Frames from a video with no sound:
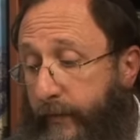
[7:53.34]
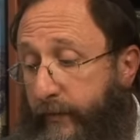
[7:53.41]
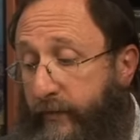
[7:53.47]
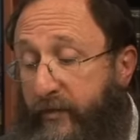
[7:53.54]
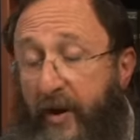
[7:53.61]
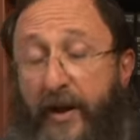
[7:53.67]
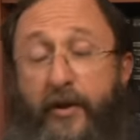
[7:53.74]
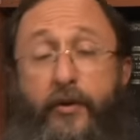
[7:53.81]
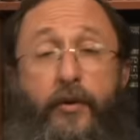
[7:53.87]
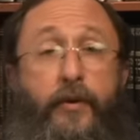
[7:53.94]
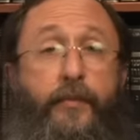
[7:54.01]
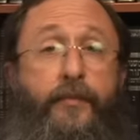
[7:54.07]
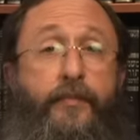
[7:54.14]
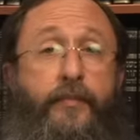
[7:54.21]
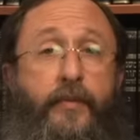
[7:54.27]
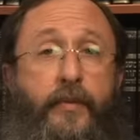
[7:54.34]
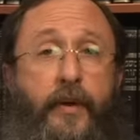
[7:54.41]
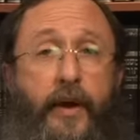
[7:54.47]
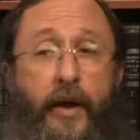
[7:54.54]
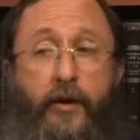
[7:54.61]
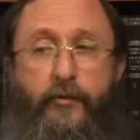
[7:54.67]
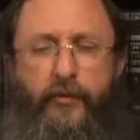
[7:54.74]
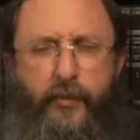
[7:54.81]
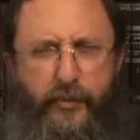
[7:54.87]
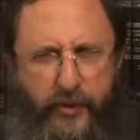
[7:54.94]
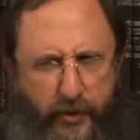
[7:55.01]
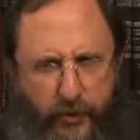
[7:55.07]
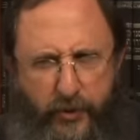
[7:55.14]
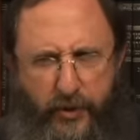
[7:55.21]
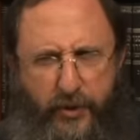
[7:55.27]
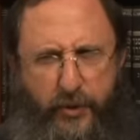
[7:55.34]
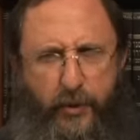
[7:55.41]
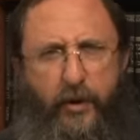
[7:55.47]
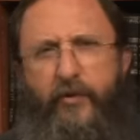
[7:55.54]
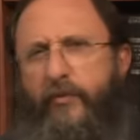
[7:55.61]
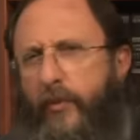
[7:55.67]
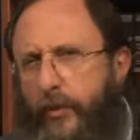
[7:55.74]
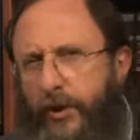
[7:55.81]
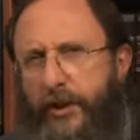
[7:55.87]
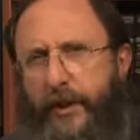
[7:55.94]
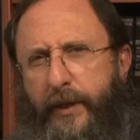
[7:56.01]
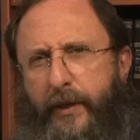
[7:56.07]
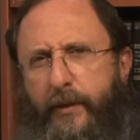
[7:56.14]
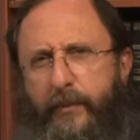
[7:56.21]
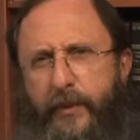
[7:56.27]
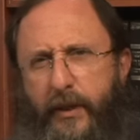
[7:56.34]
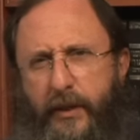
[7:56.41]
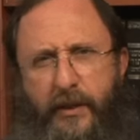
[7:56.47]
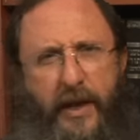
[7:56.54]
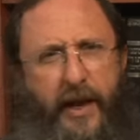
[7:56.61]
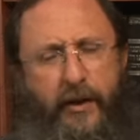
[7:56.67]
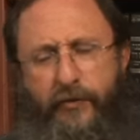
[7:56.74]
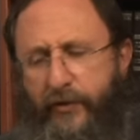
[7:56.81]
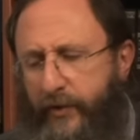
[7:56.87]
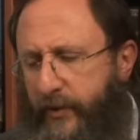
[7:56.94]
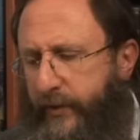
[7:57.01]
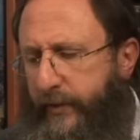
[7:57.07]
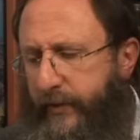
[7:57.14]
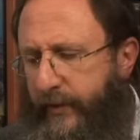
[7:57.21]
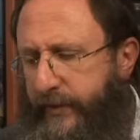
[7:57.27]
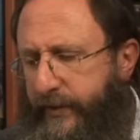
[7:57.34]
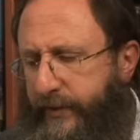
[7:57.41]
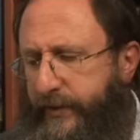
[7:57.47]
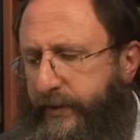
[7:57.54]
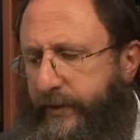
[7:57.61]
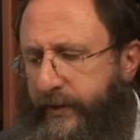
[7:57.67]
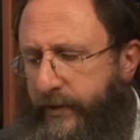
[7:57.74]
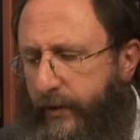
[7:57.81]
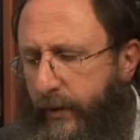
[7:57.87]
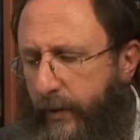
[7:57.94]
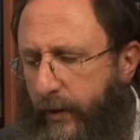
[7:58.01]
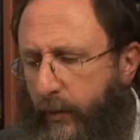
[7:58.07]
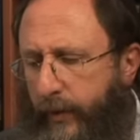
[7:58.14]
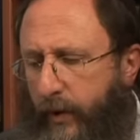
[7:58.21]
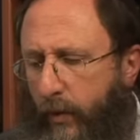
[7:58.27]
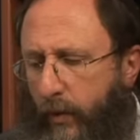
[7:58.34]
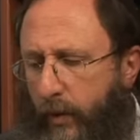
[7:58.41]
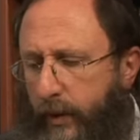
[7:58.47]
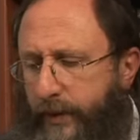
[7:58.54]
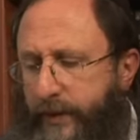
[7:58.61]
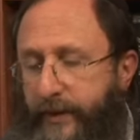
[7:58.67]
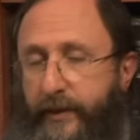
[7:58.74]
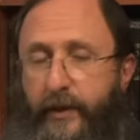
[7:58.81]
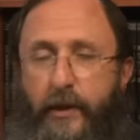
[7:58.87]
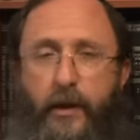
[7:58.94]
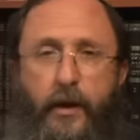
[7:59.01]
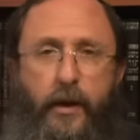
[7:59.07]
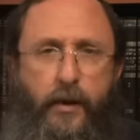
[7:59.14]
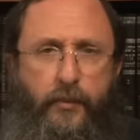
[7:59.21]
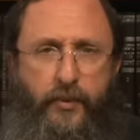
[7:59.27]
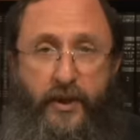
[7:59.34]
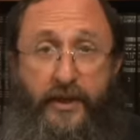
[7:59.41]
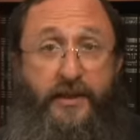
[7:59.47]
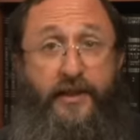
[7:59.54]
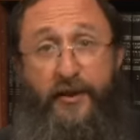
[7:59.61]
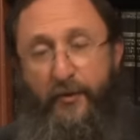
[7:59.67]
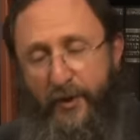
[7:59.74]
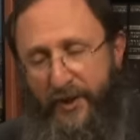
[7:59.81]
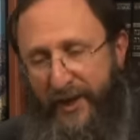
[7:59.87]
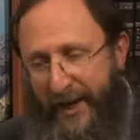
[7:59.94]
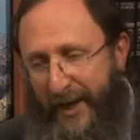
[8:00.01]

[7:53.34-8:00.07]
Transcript: final rebuke of Moshe, because after this song we go on to the blessing, which